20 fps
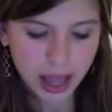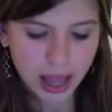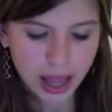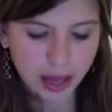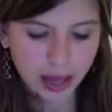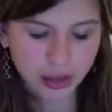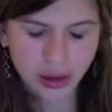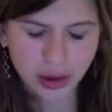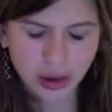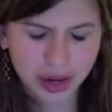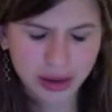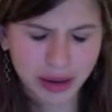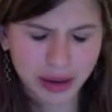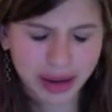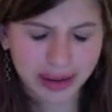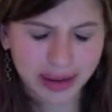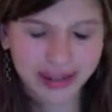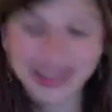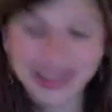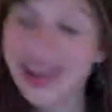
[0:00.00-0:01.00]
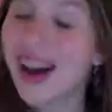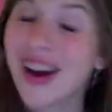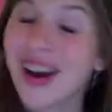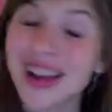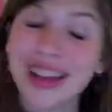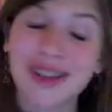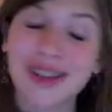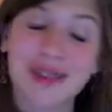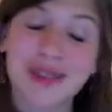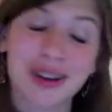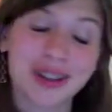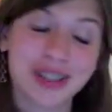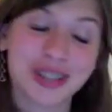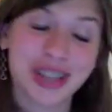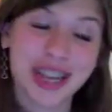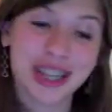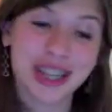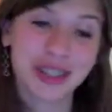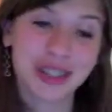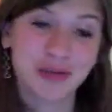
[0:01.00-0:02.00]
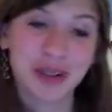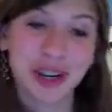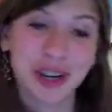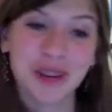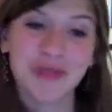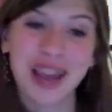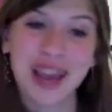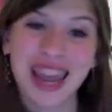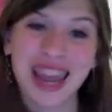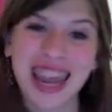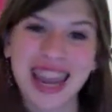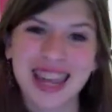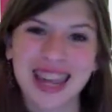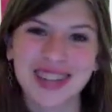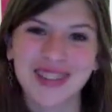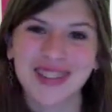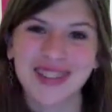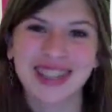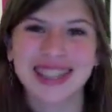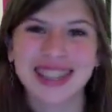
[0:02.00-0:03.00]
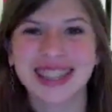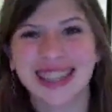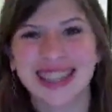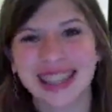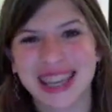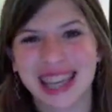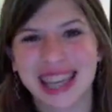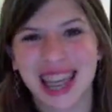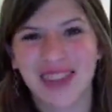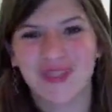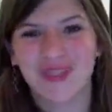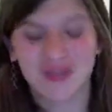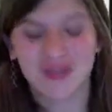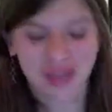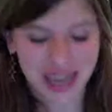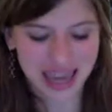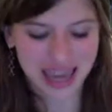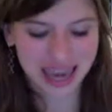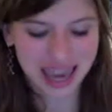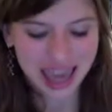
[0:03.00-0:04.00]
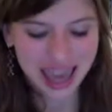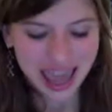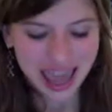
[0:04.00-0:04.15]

So anyway, talking about Shakespeare, my aunt recently gave me